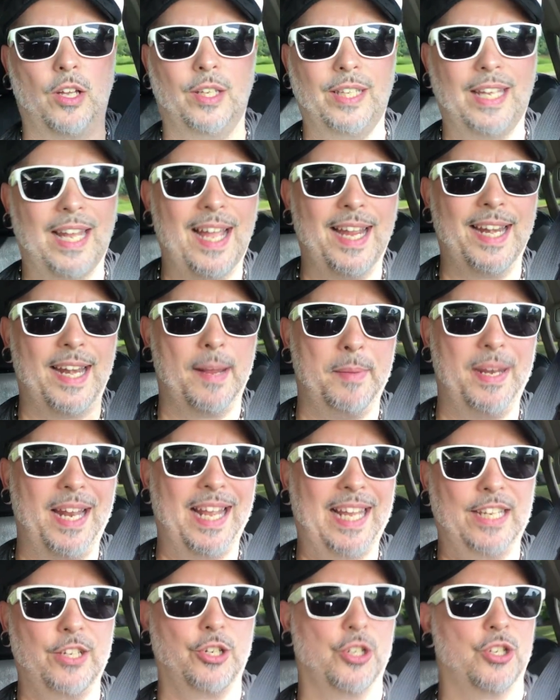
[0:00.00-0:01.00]
already
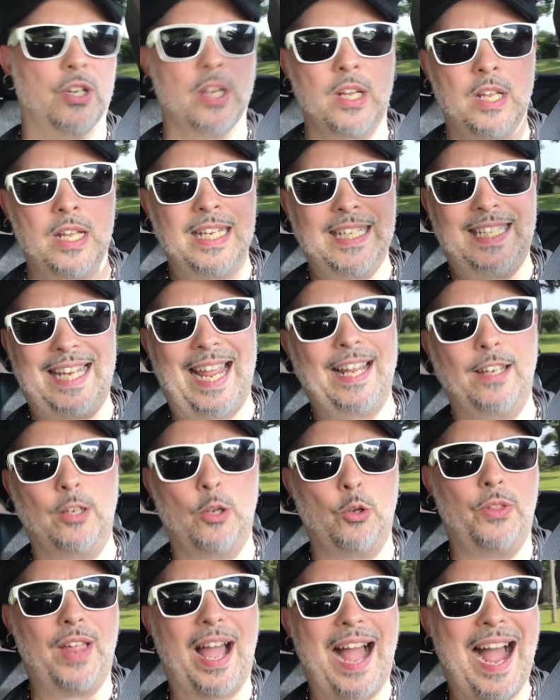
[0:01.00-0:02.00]
online. I mean, I can just
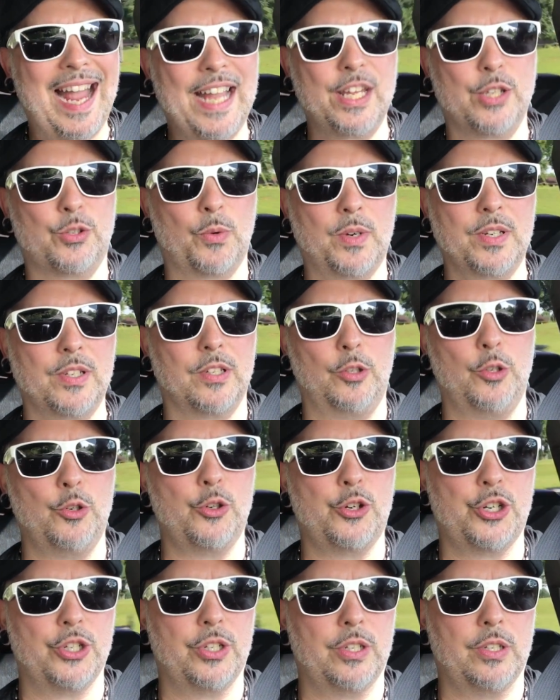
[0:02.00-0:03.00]
download the highest
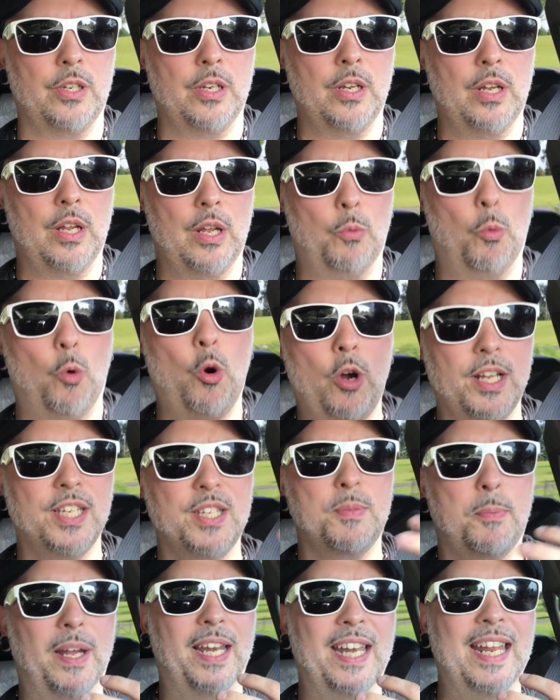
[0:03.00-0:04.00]
resolution
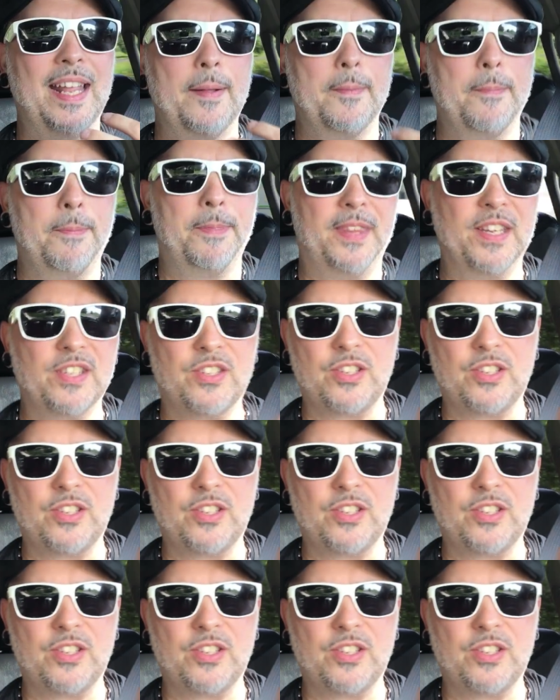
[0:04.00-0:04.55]
ones, but